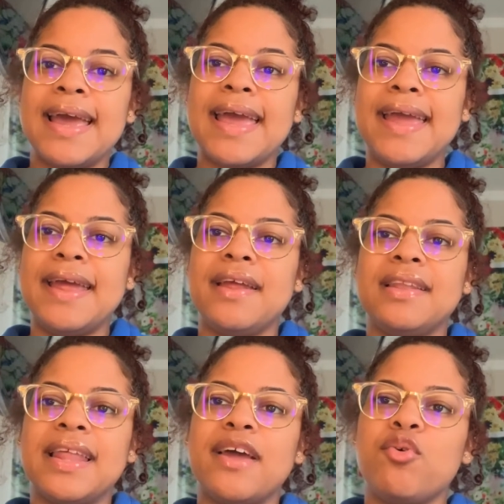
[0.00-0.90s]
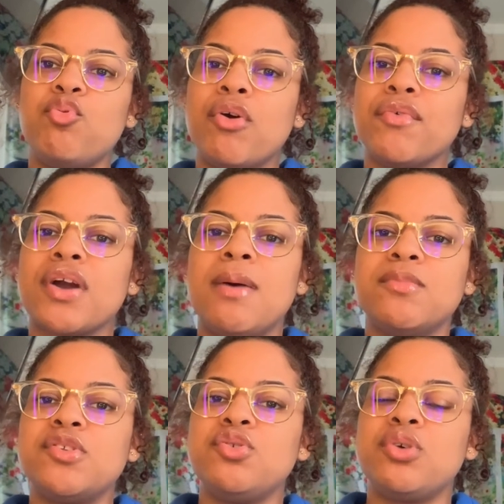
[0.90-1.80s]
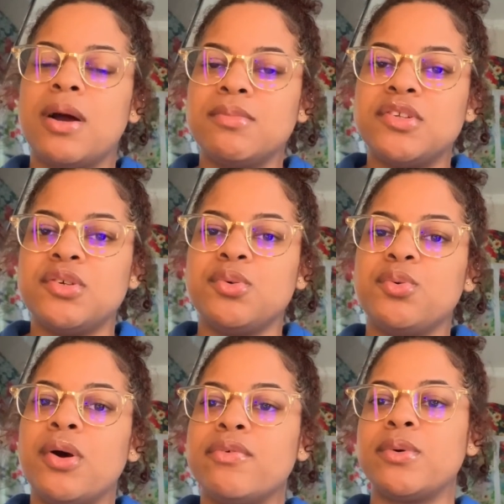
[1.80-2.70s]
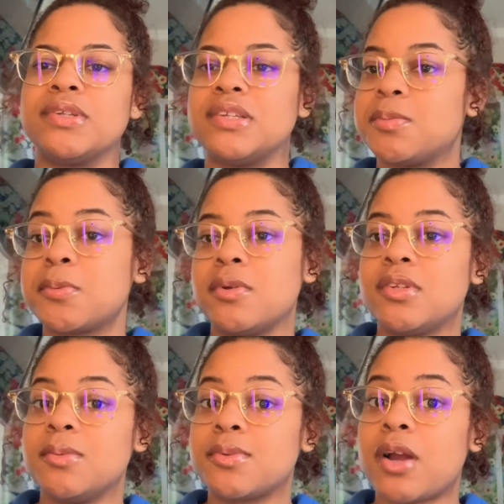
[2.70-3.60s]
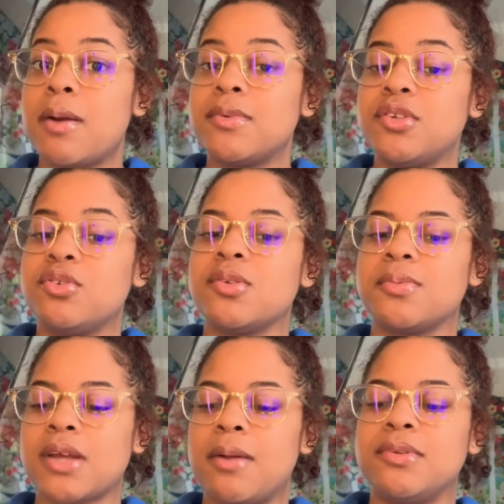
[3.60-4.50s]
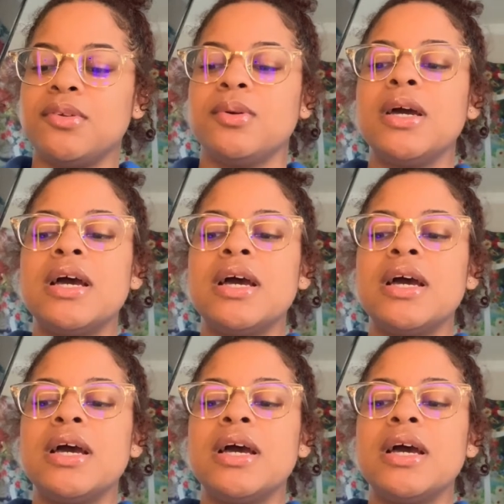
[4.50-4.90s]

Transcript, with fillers: and let whoever comes to you come to you. Whoever wants to subscribe to you, subscribe to you.